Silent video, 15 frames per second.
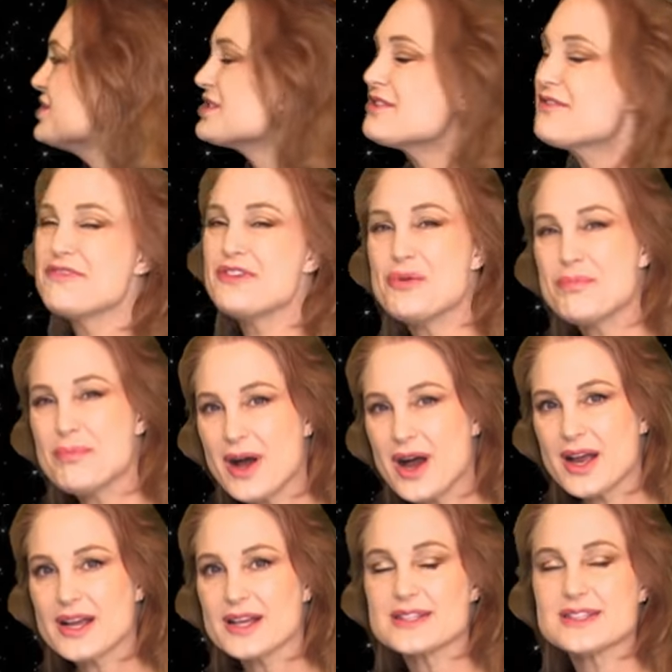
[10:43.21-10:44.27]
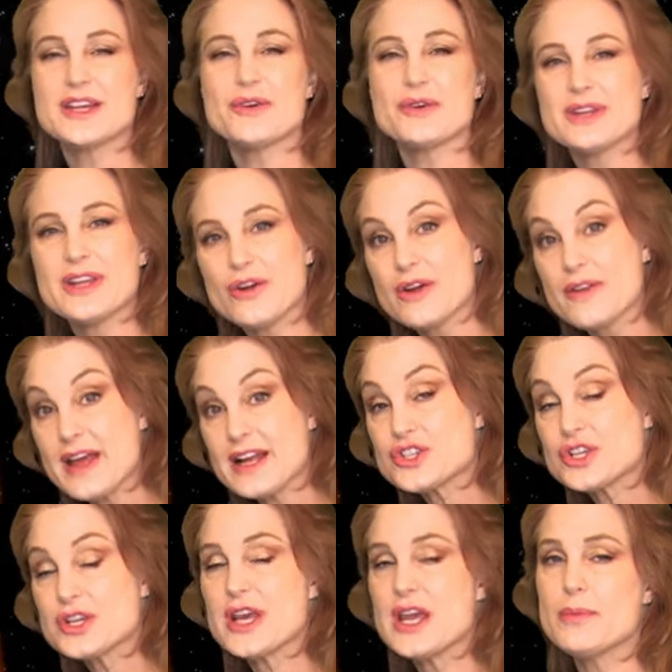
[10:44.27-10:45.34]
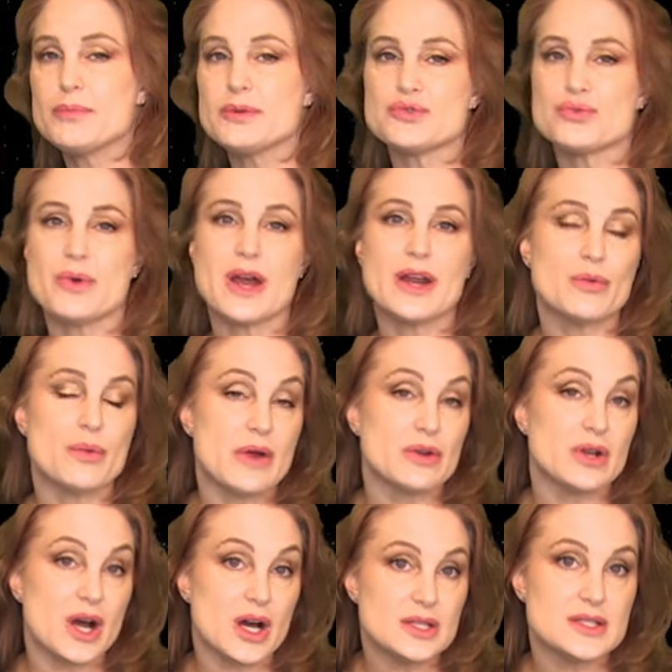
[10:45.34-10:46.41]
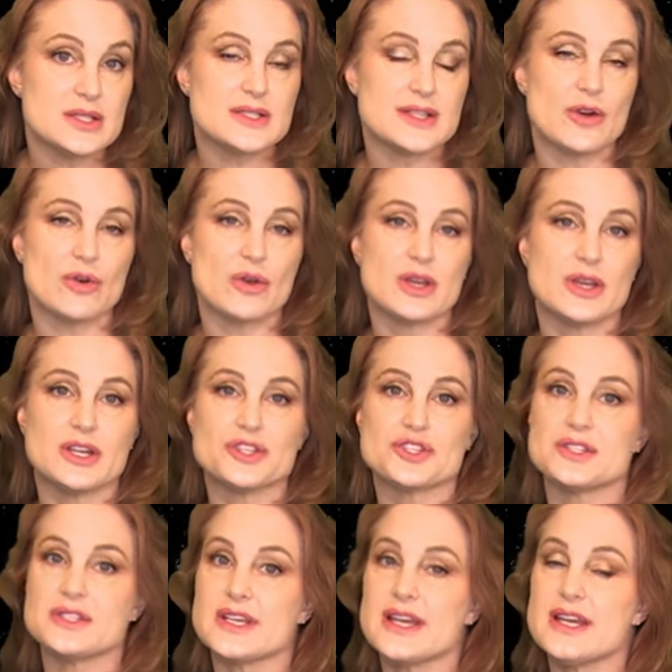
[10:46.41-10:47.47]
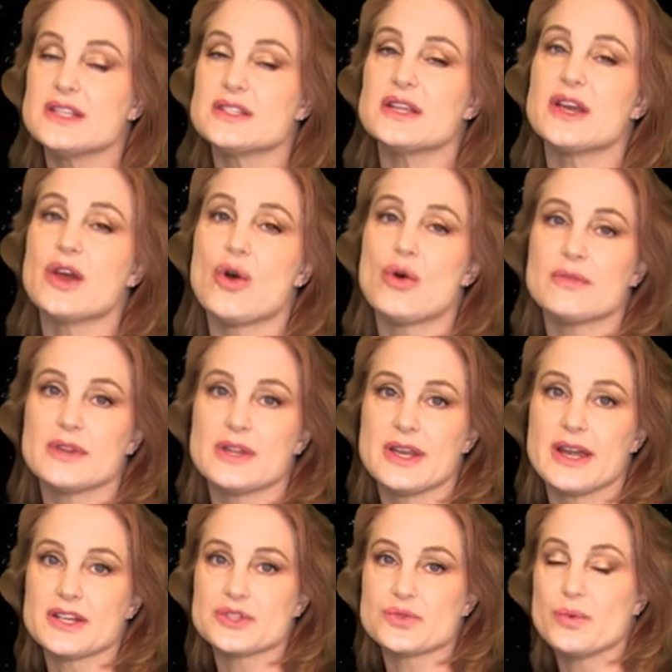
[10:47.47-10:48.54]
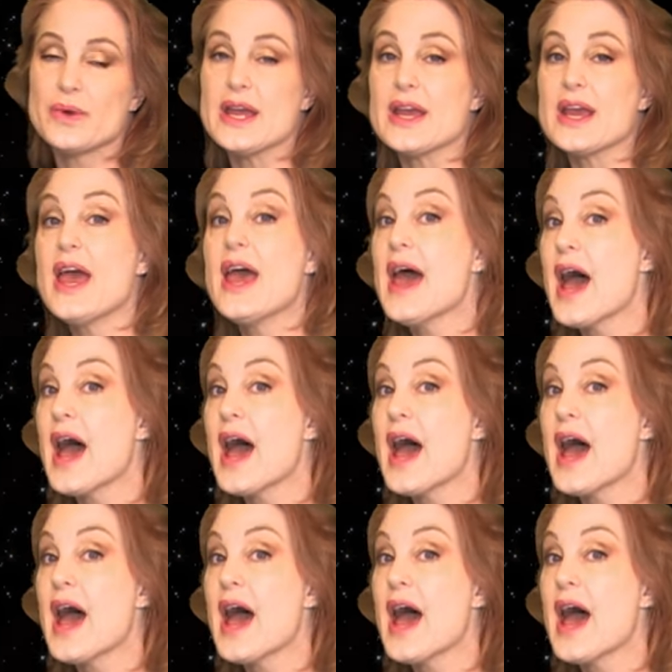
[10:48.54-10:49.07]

Just a few pockets here and there, and that should keep us right around unsettled conditions easily over the next week.